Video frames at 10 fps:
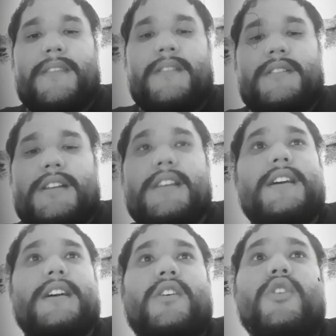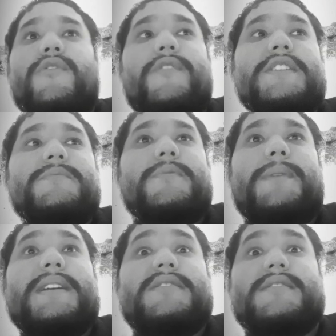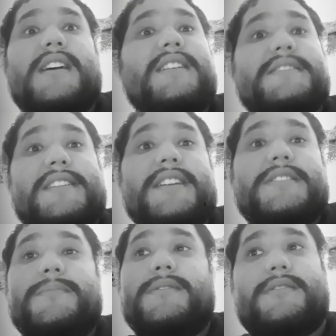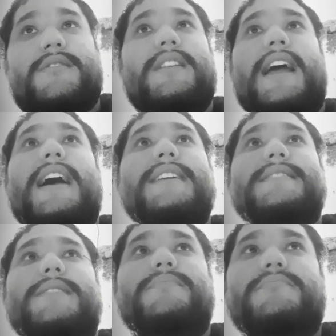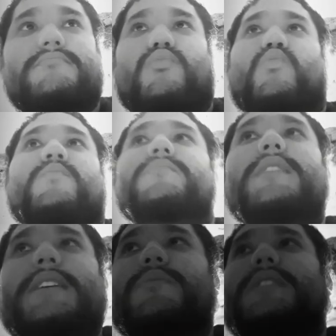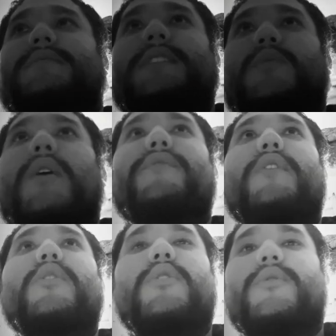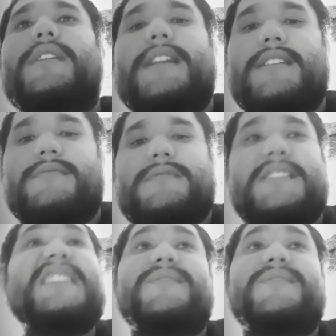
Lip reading: Like, yeah, her Facebook page is kind of sketchy because she only has like one photo and like 6